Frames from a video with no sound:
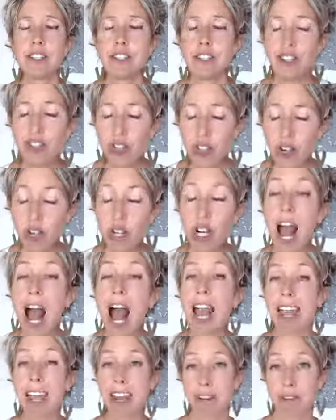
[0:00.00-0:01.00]

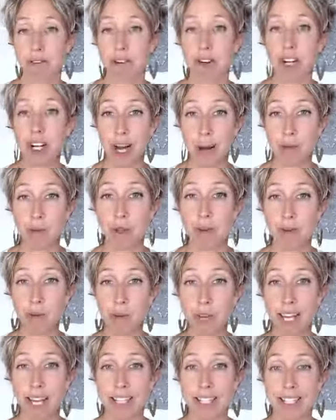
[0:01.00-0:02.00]
Try it for a couple of
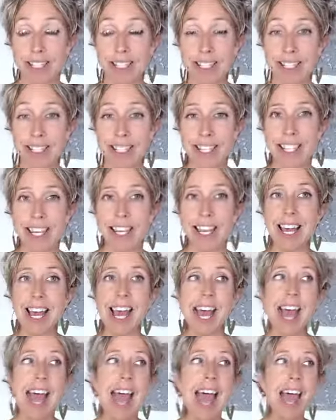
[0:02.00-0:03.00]
weeks.
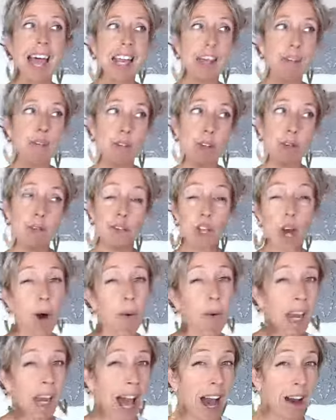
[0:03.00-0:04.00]
And if you
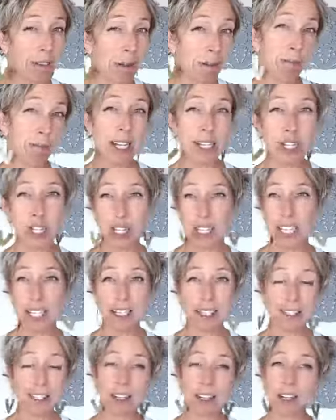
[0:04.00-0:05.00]
don't want to have a much
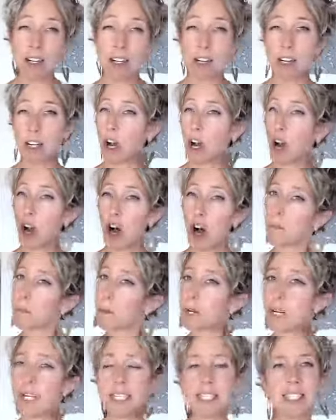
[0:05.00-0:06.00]
easier,
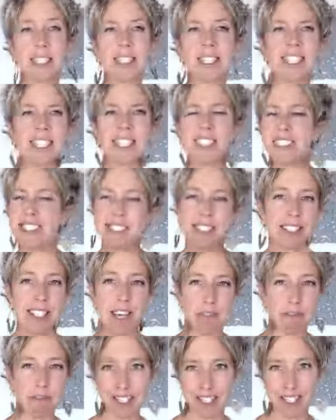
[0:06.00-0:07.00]
calmer existence, then
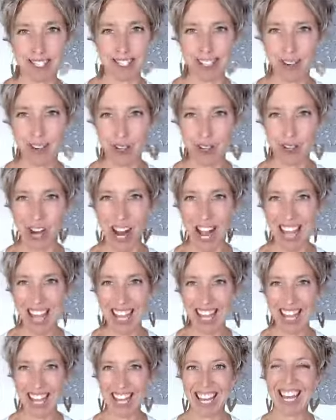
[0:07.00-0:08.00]
definitely don't try
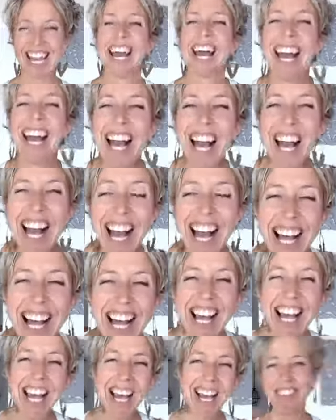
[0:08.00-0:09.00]
it.
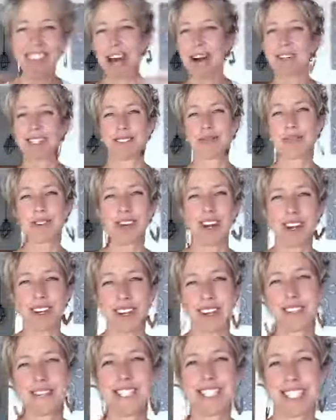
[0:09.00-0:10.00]
And that was for all
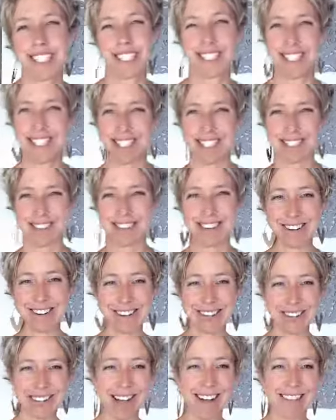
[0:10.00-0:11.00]
you resistance
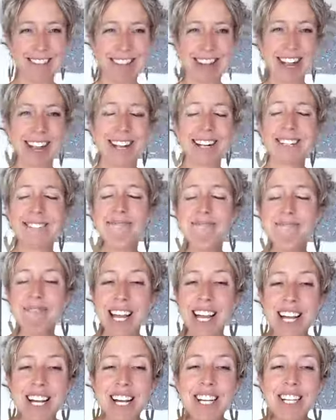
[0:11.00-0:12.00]
learners out there.
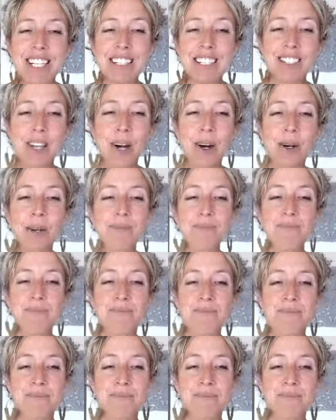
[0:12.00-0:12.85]
So